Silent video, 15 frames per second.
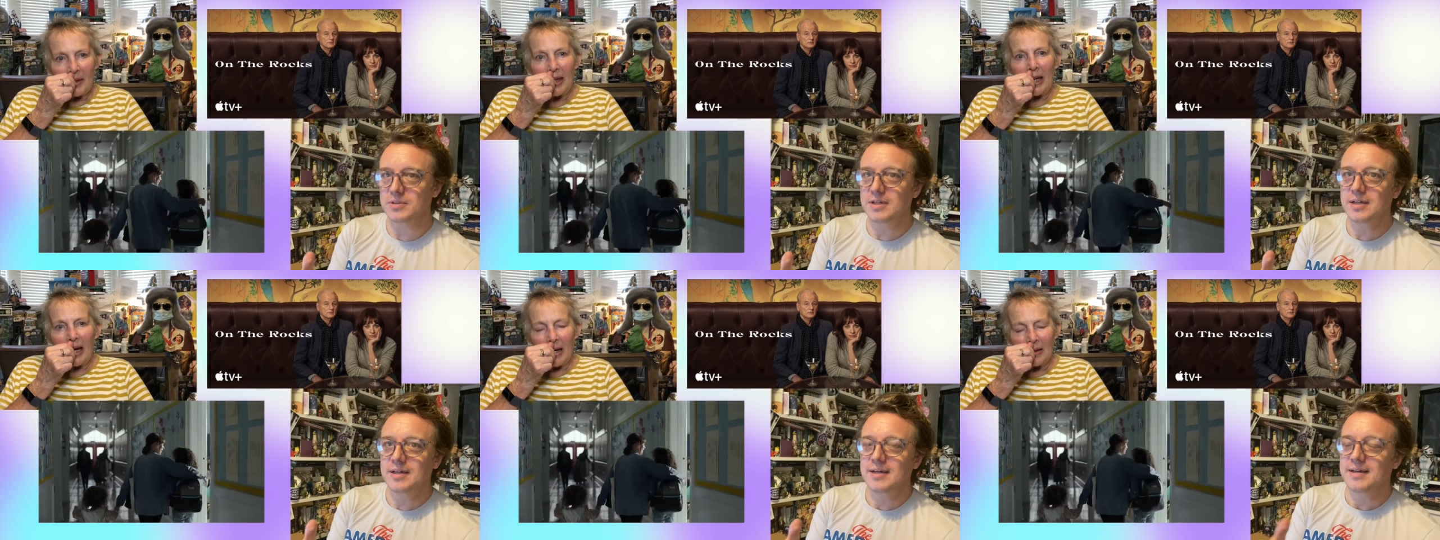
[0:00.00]

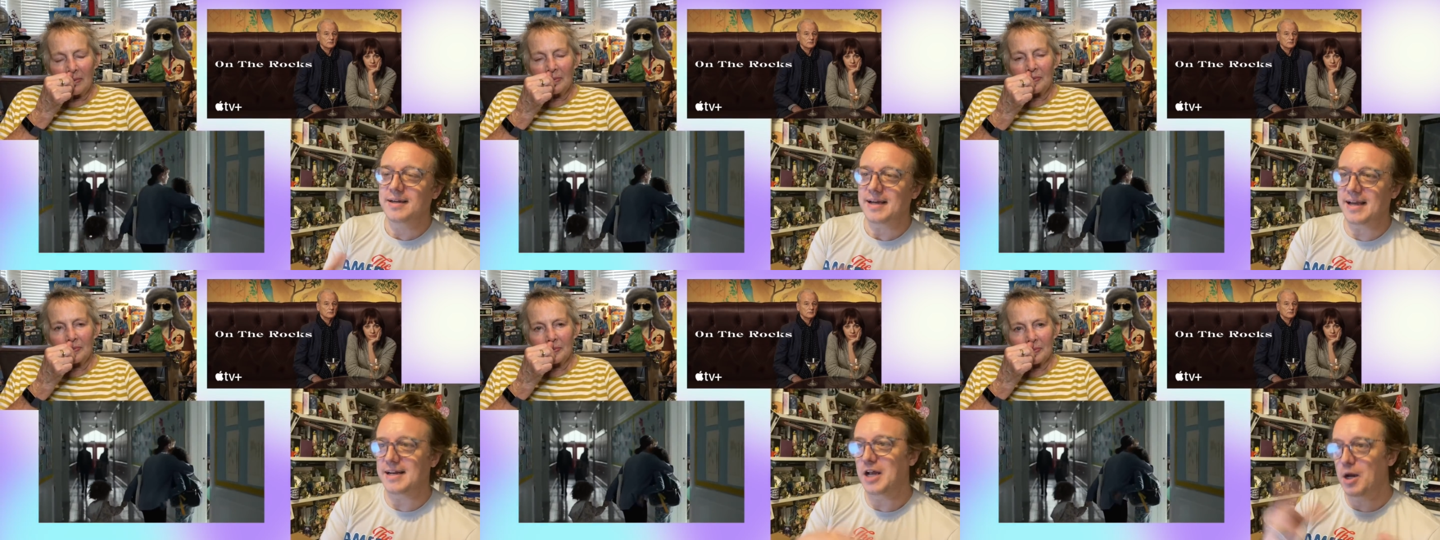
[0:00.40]
Speaker 1: Yeah.
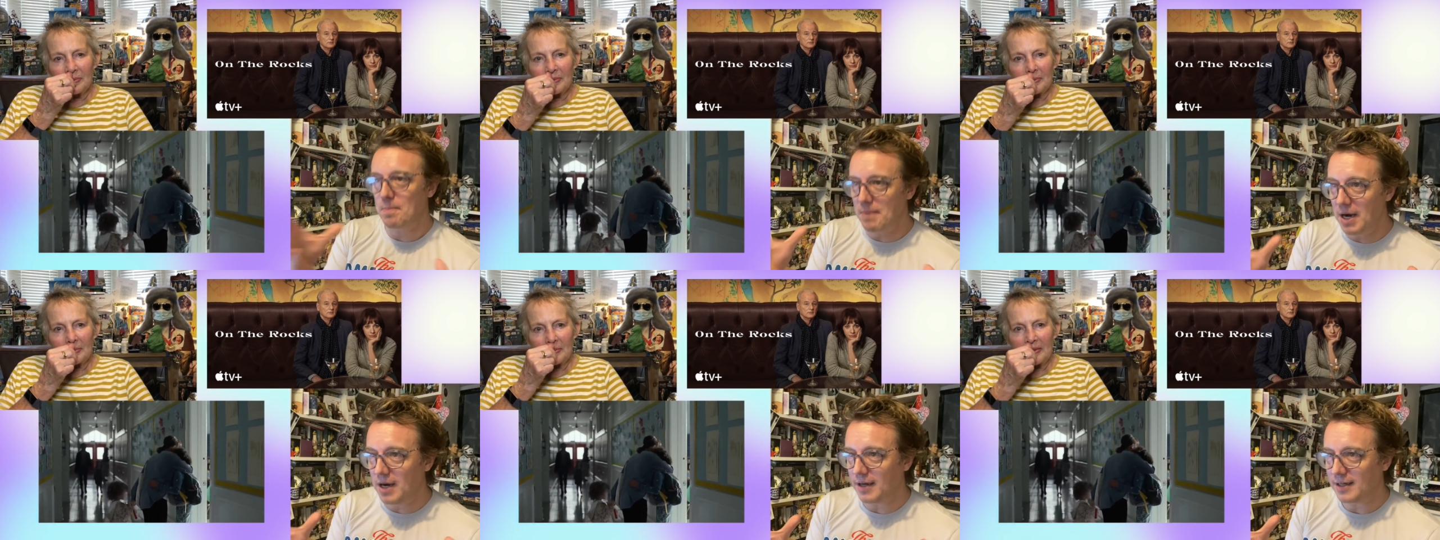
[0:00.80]
In her
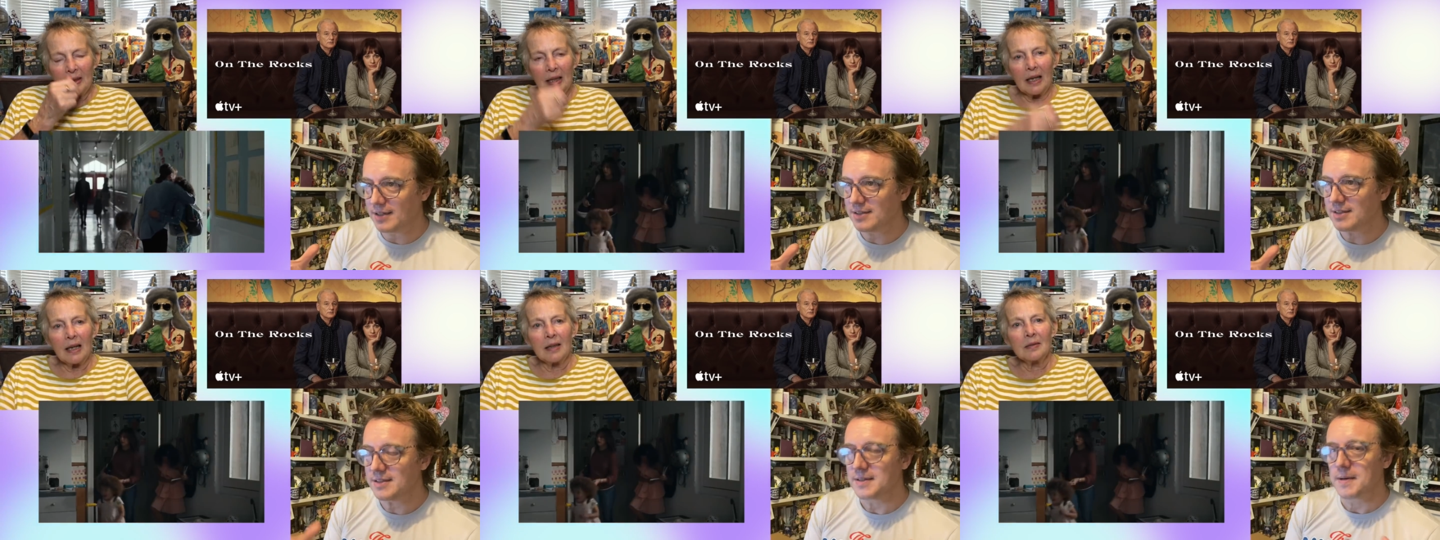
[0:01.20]
mind.
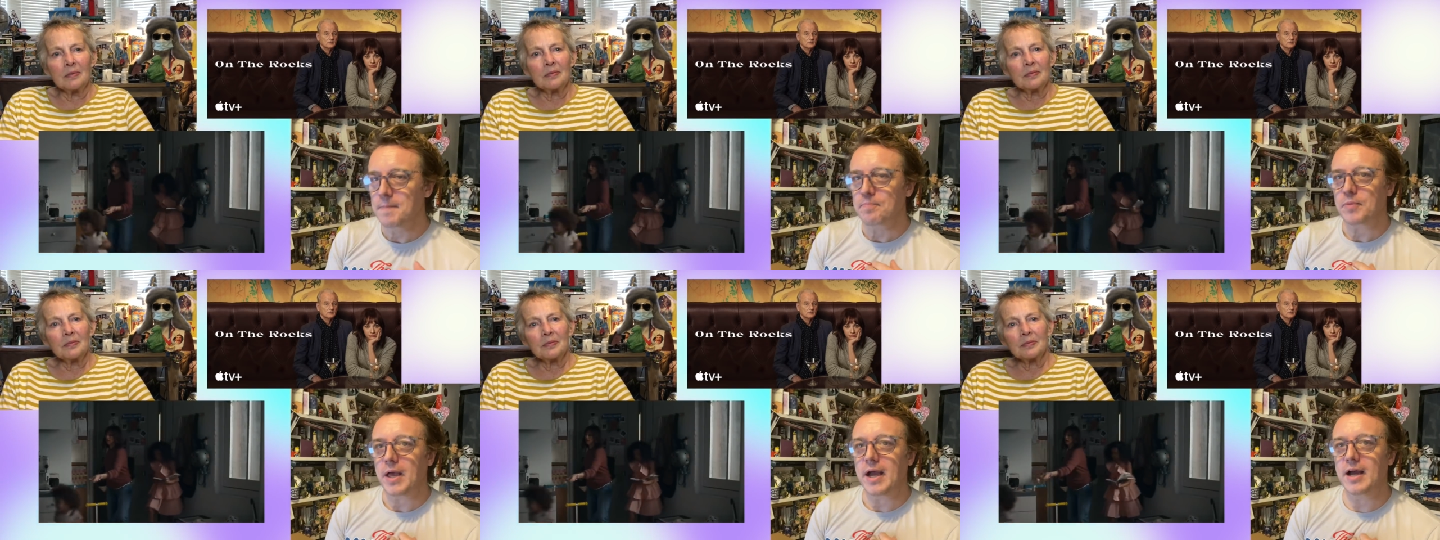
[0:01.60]
Yeah.
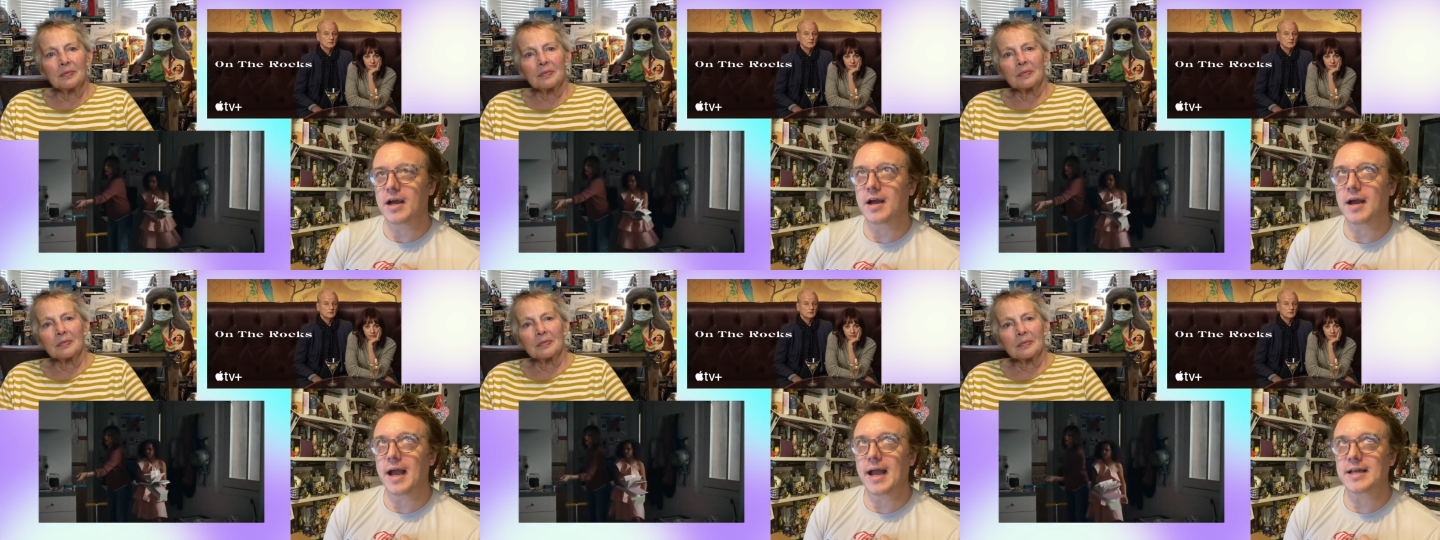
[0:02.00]

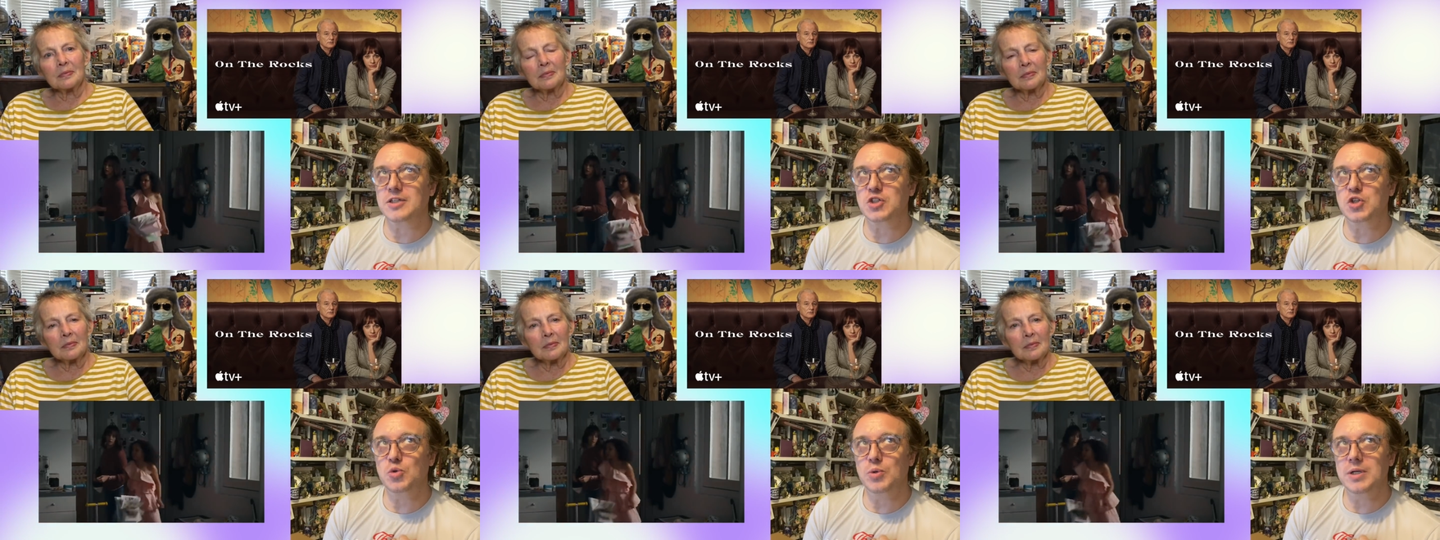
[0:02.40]
Uh, and
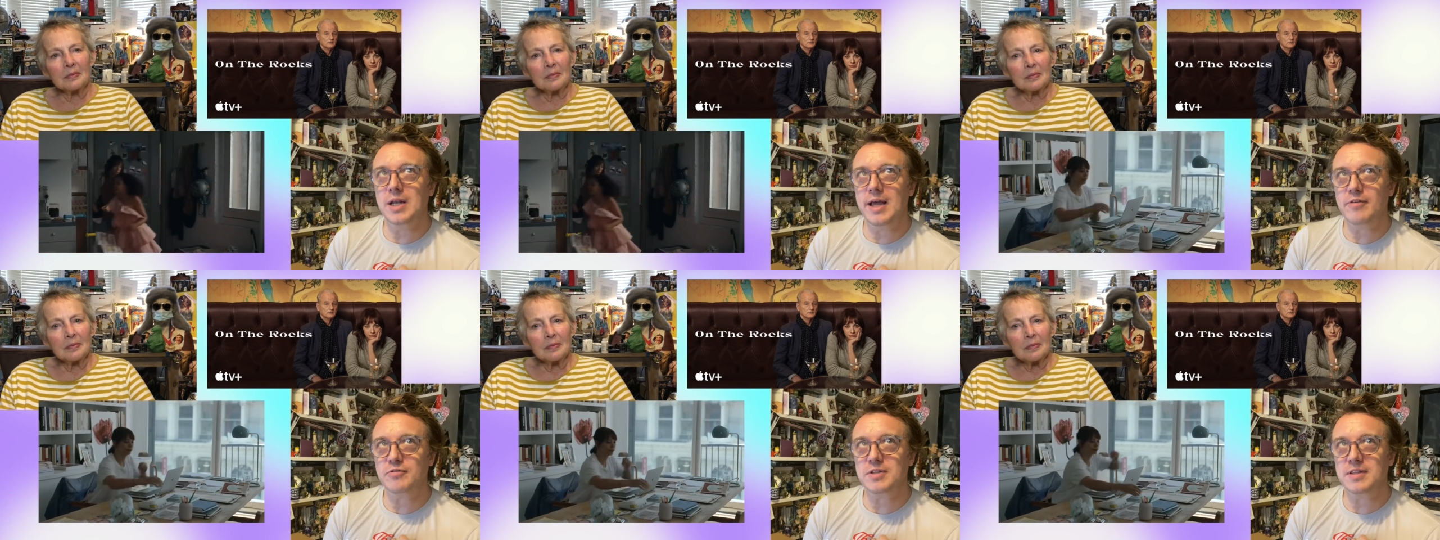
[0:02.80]
you were
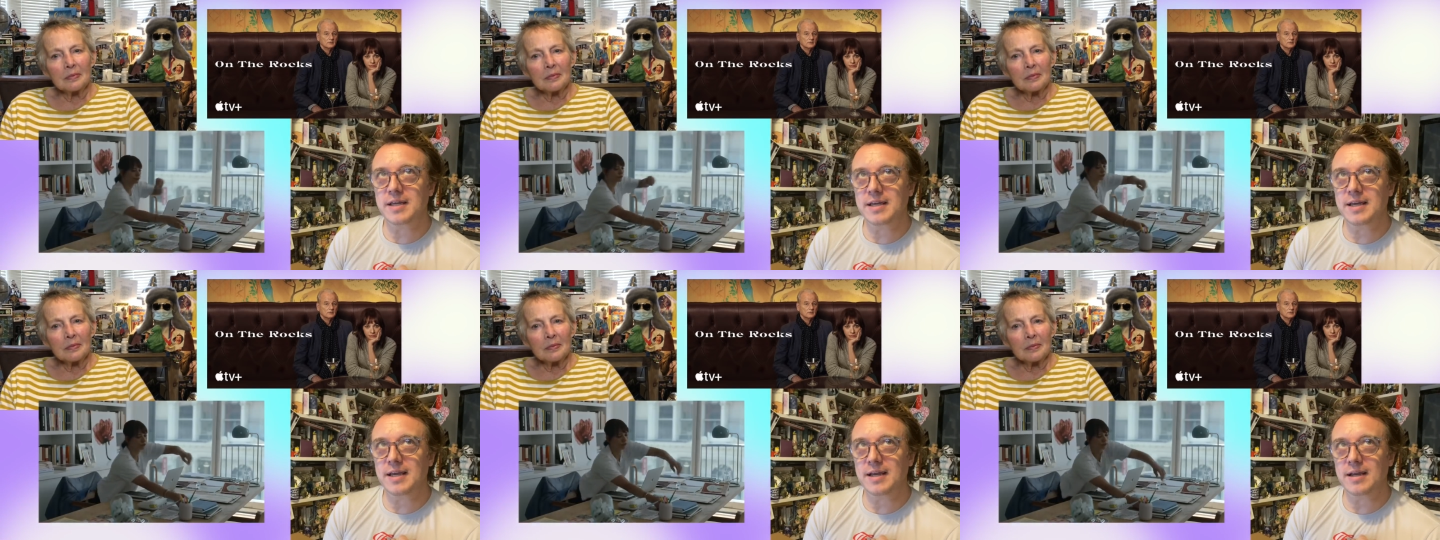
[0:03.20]
left
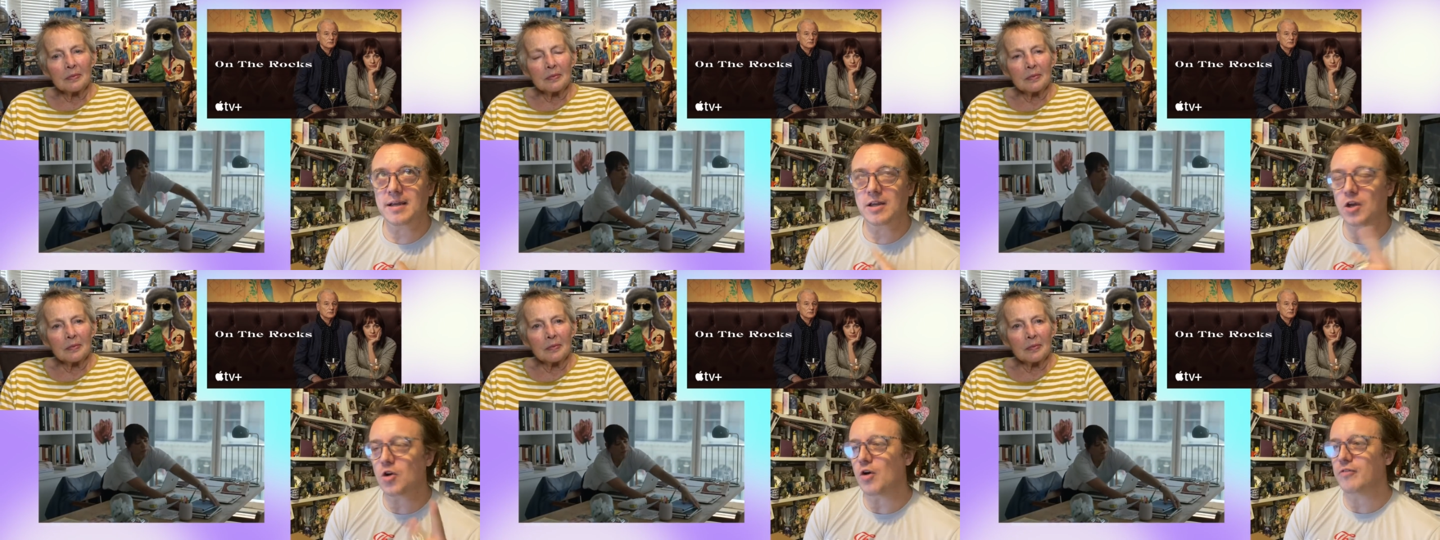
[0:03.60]
thinking,
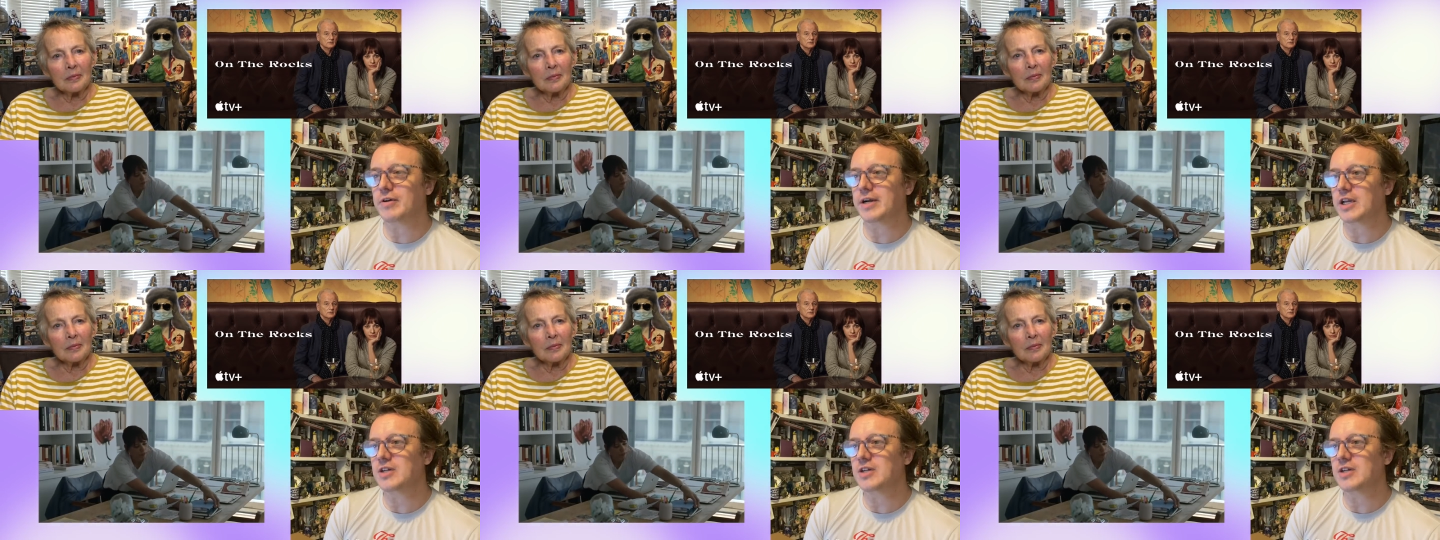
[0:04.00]
you're not a very